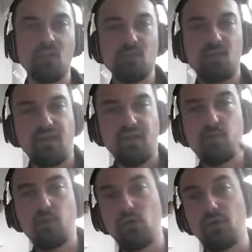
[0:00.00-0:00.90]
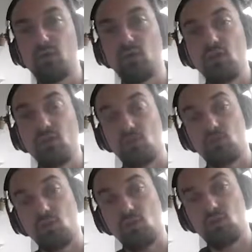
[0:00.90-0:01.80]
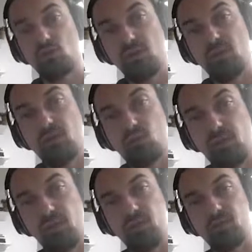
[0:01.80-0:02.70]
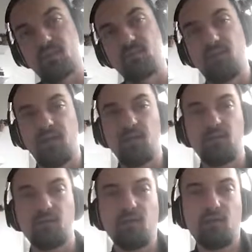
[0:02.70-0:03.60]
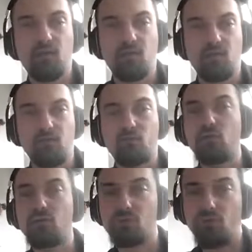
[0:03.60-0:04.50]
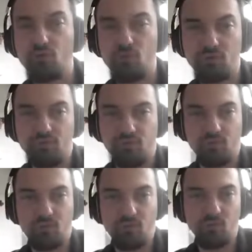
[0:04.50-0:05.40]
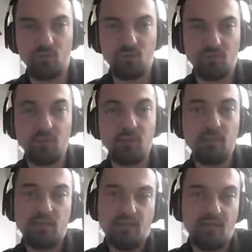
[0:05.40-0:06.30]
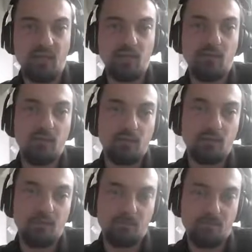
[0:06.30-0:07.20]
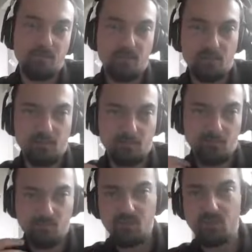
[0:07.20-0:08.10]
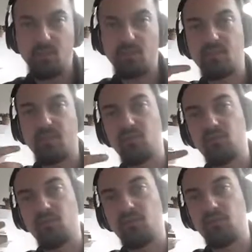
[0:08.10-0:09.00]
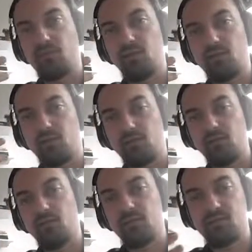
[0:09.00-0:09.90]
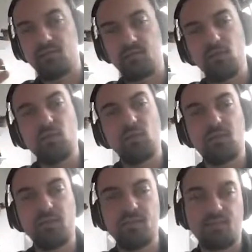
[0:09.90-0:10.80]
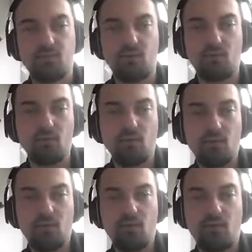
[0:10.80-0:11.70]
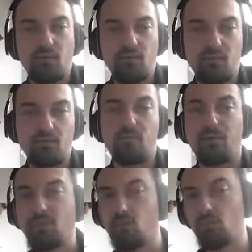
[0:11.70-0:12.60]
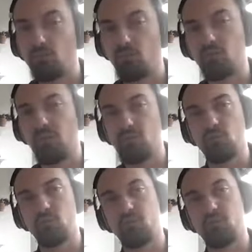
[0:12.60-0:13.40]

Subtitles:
So that bridge was also in a way inspired through the solution from the computer. And these links have given us some new ideas about quantum computation,